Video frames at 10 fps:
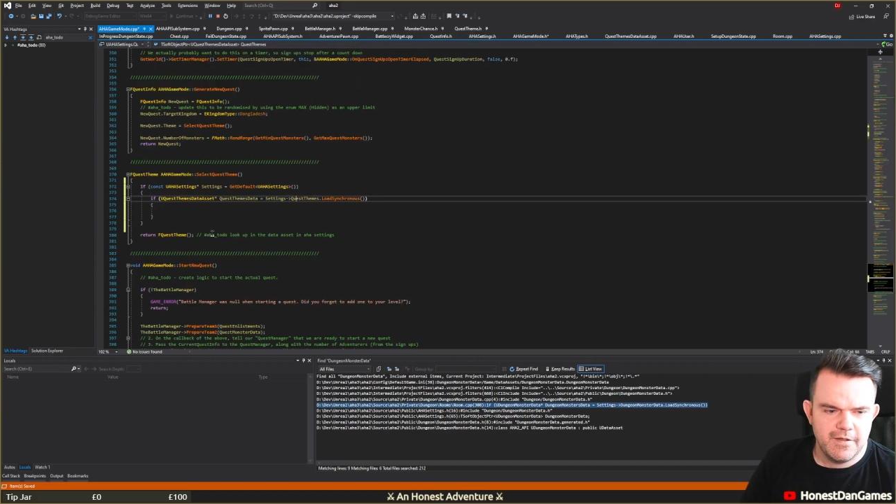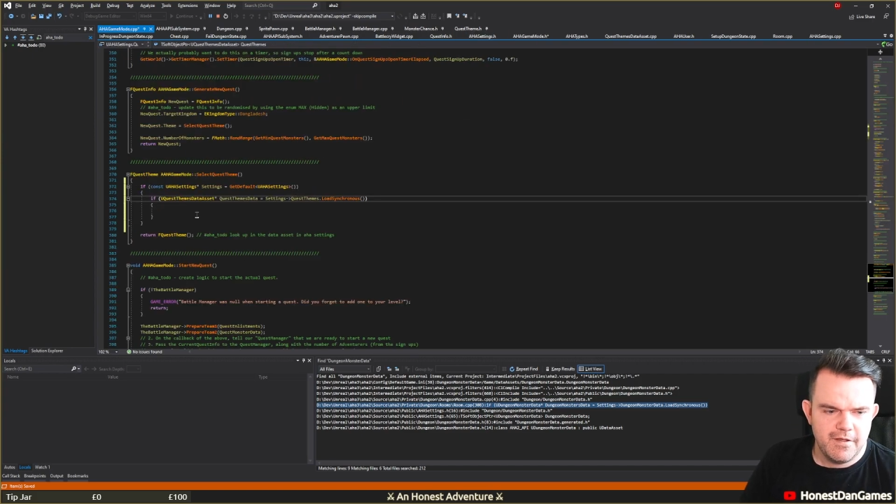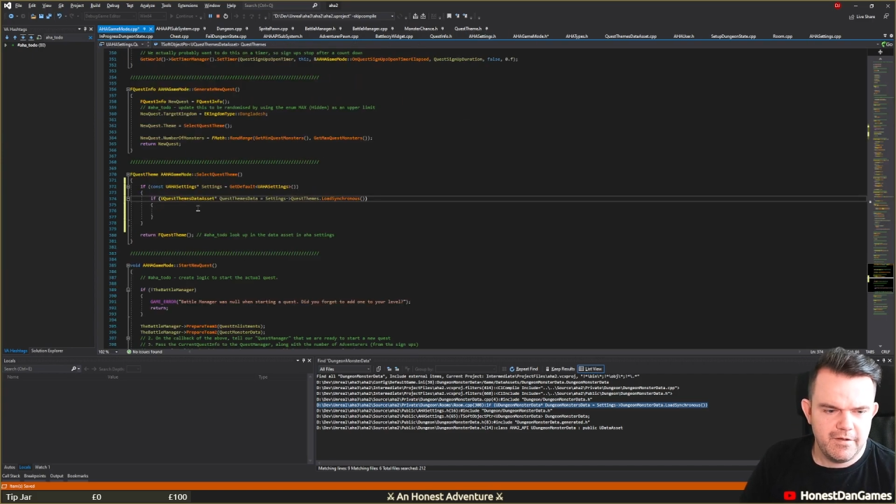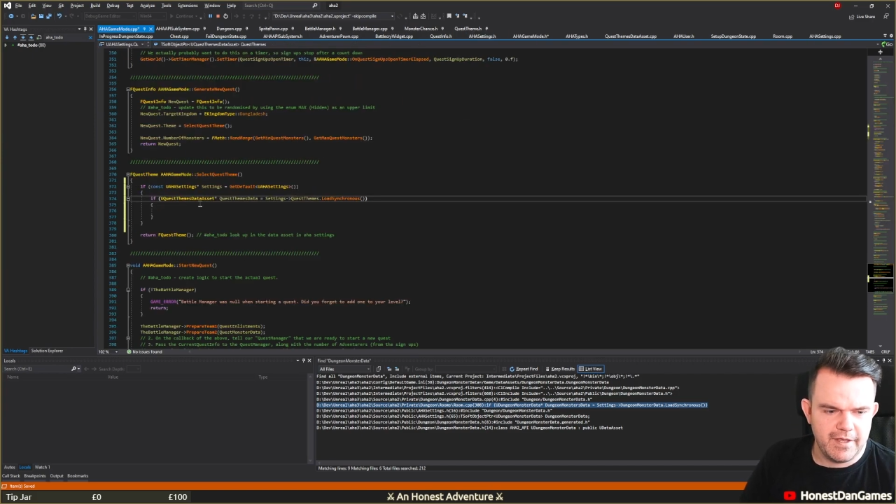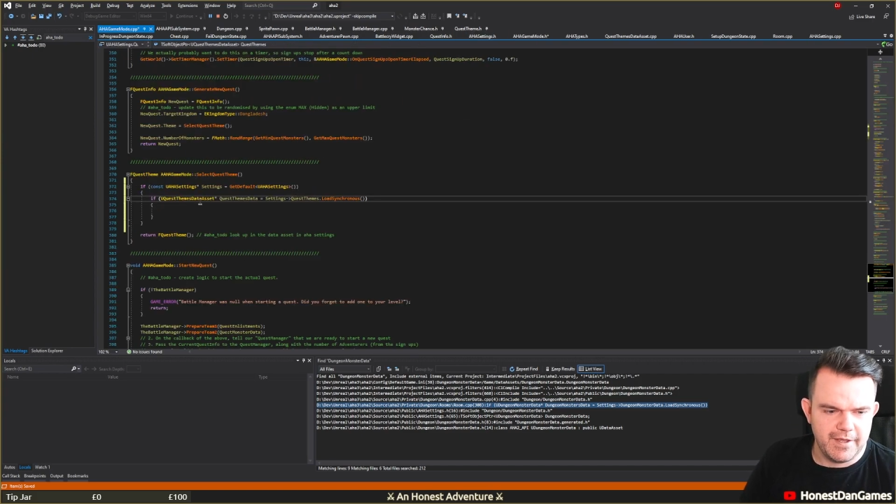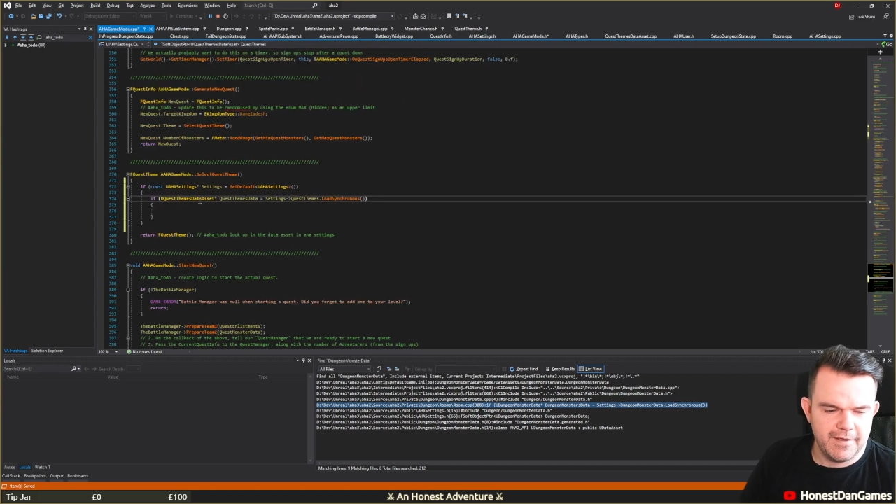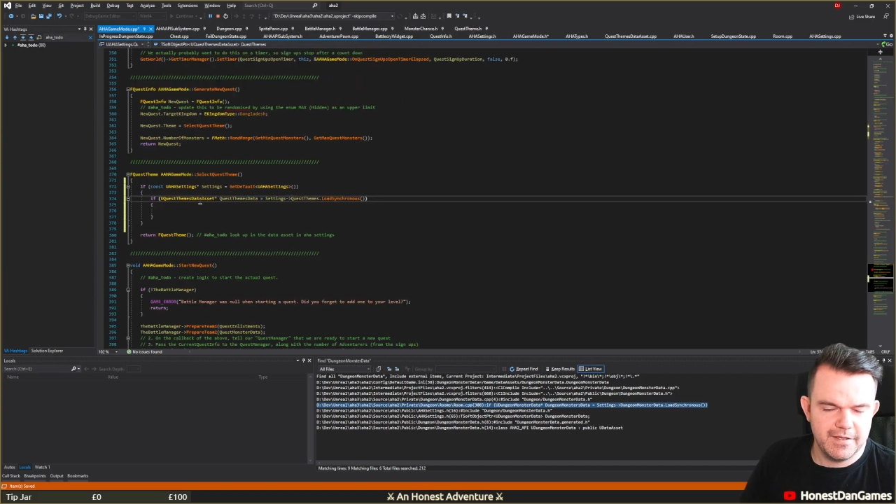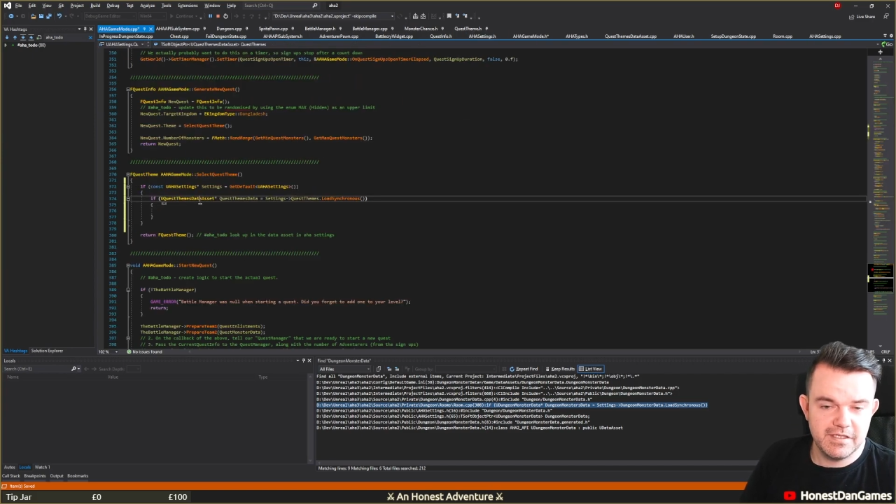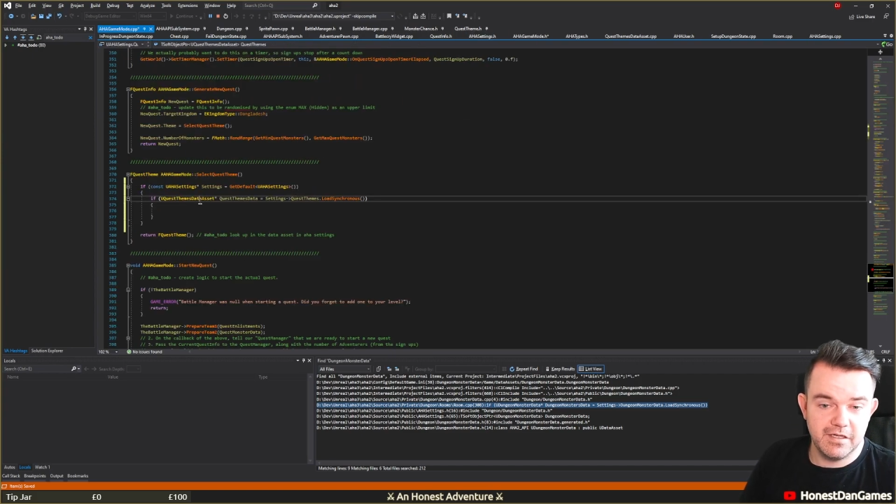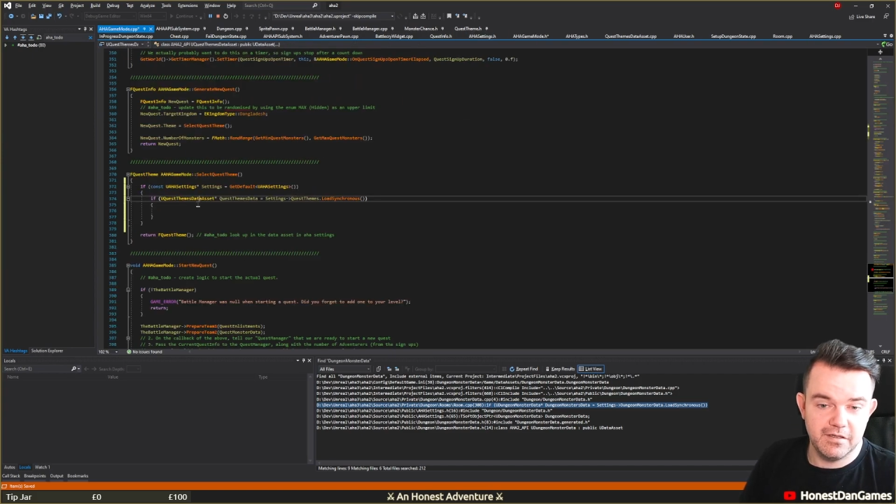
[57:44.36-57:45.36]
okay,
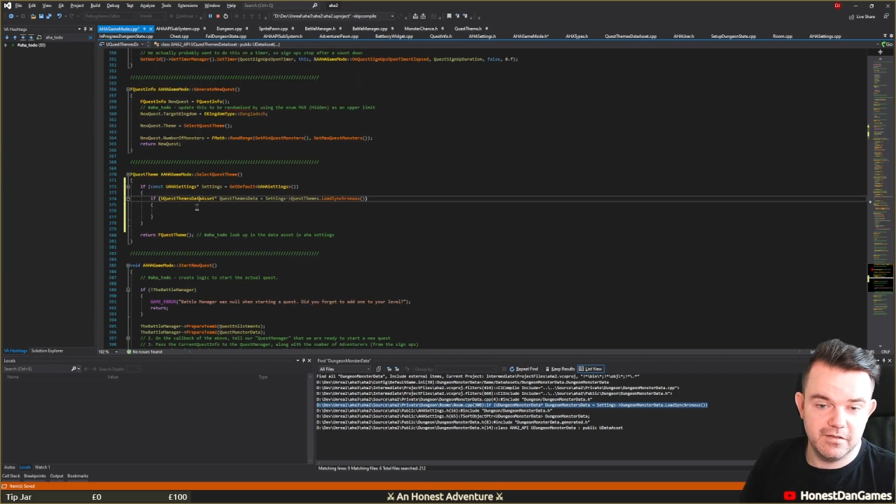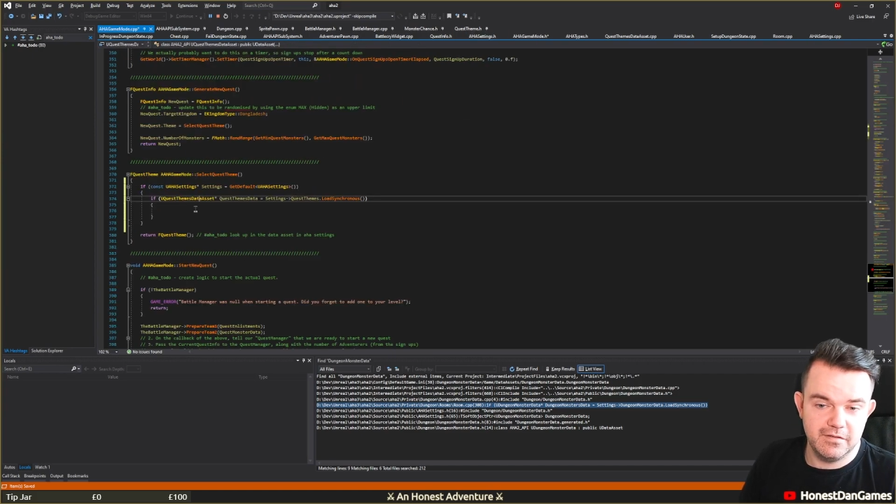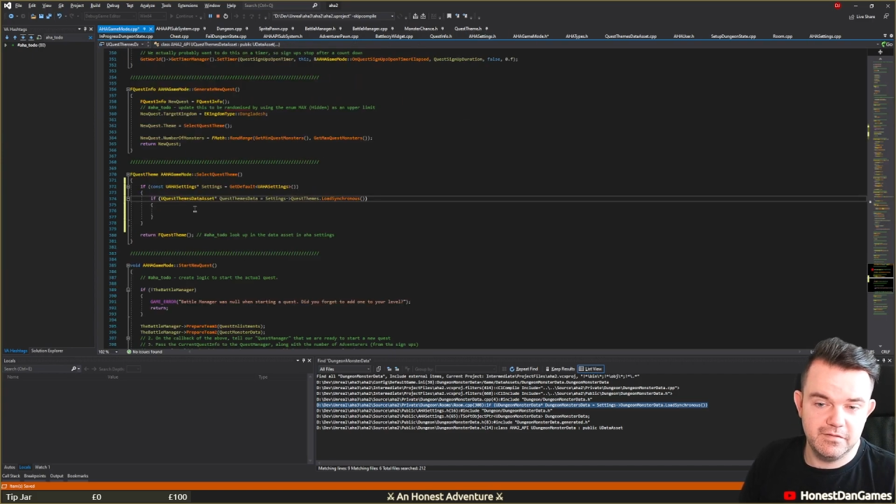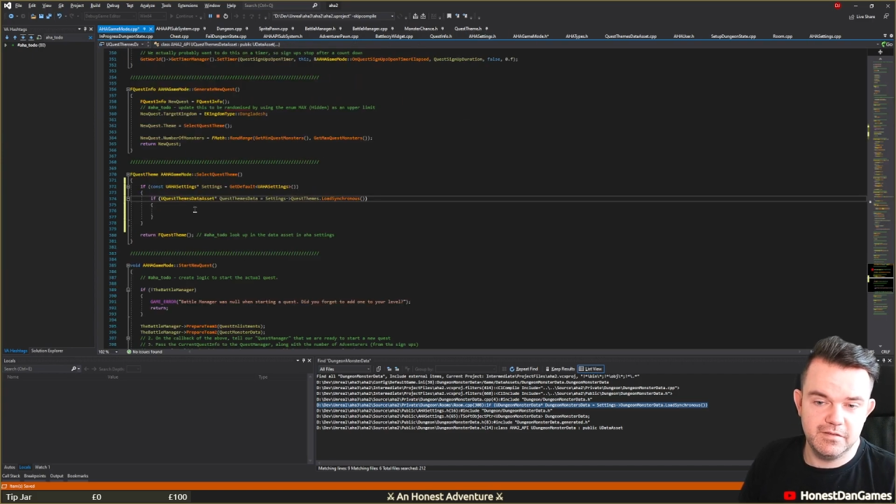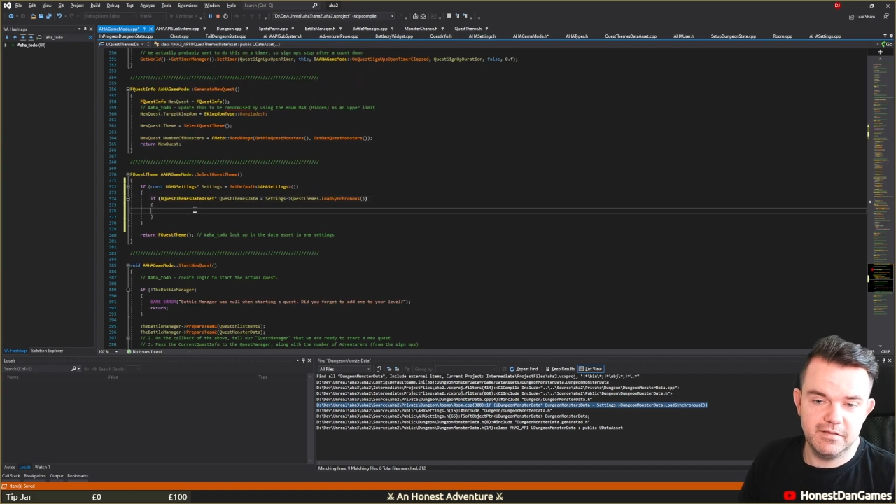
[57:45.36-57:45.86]
so